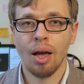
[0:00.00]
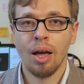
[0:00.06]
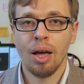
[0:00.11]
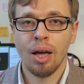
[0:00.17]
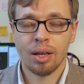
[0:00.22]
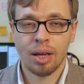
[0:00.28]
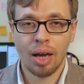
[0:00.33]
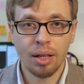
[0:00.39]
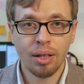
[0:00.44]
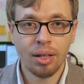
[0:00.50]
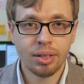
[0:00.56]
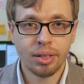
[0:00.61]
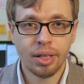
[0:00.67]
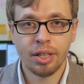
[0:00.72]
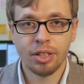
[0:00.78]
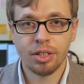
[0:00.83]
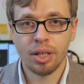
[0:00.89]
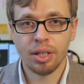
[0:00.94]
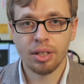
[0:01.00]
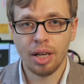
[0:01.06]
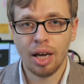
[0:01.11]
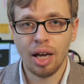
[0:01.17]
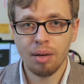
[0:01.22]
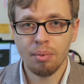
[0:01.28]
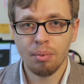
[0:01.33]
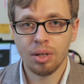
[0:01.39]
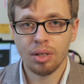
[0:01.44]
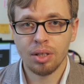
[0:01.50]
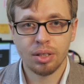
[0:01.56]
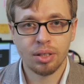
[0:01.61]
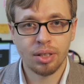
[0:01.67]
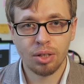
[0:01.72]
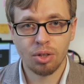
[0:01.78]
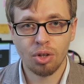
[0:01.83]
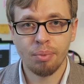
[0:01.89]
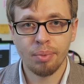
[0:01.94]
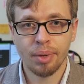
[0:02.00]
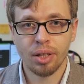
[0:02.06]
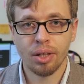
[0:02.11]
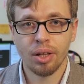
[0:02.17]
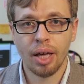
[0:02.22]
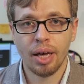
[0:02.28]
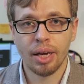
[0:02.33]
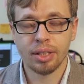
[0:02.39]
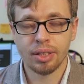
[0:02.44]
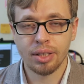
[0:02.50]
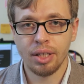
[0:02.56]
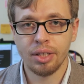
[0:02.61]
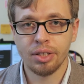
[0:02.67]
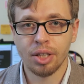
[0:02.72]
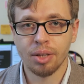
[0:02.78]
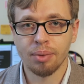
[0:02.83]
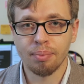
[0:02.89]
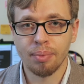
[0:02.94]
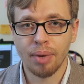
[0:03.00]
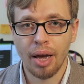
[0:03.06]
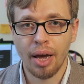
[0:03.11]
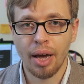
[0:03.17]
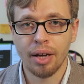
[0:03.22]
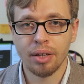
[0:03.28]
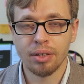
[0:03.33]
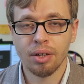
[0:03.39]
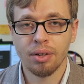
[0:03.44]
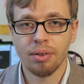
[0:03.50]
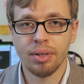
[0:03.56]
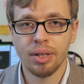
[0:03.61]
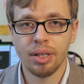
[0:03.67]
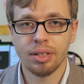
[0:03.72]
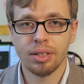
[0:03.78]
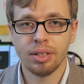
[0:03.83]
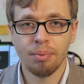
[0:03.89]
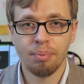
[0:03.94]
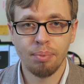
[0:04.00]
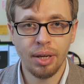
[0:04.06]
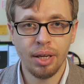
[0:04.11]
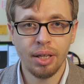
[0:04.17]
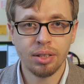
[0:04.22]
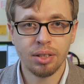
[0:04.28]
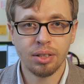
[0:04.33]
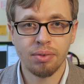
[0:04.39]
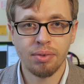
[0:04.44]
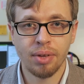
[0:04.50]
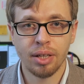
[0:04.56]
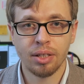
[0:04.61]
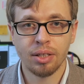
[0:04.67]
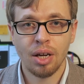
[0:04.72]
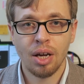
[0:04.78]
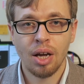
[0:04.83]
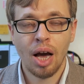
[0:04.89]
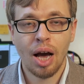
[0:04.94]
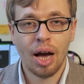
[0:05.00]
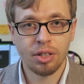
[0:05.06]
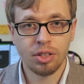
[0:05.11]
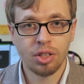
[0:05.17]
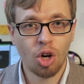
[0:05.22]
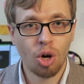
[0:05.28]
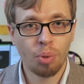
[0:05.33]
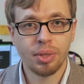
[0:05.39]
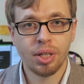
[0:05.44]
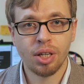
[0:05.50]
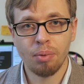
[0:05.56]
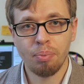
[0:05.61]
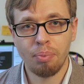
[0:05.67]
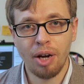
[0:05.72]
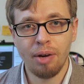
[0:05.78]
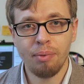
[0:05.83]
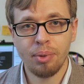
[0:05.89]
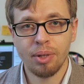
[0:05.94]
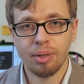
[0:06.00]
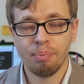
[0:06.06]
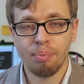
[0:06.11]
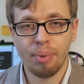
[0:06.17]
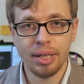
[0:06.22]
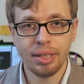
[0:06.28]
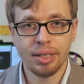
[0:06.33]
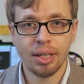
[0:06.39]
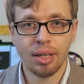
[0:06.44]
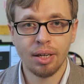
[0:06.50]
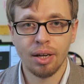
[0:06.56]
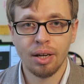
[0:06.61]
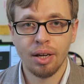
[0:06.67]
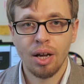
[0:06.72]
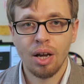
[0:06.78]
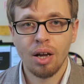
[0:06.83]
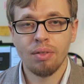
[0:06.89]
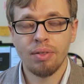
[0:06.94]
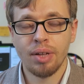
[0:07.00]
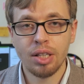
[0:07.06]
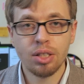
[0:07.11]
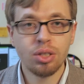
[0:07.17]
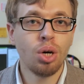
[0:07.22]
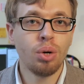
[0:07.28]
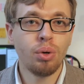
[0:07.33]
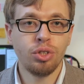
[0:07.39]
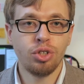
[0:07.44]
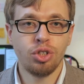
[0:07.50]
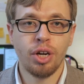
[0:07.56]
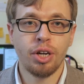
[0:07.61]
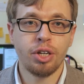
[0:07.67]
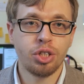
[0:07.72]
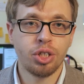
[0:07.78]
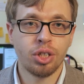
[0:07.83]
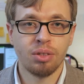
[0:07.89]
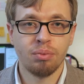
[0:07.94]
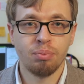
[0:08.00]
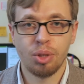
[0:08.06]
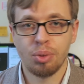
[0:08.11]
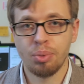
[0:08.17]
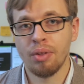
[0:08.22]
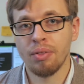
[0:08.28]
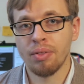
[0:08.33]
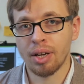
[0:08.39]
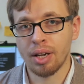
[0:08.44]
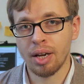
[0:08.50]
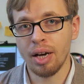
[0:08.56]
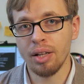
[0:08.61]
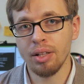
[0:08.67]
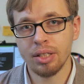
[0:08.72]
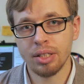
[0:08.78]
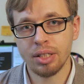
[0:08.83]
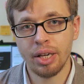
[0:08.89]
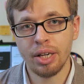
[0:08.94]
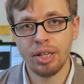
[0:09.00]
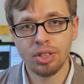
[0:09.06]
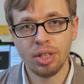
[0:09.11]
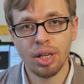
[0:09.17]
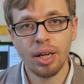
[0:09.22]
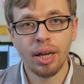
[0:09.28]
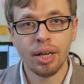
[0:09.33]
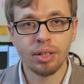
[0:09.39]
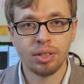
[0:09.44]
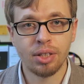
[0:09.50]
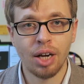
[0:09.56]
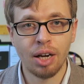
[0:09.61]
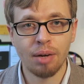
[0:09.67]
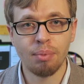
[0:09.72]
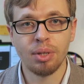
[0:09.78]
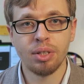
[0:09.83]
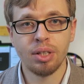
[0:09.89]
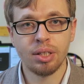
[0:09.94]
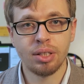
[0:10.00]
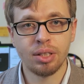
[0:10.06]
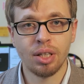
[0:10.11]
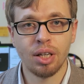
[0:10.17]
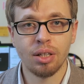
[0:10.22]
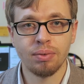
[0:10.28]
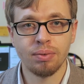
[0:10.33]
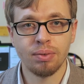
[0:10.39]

Color center in diamond is an atomic-like system, and this means that under optical pumping, basically, there is no interaction between the color center and diamond itself,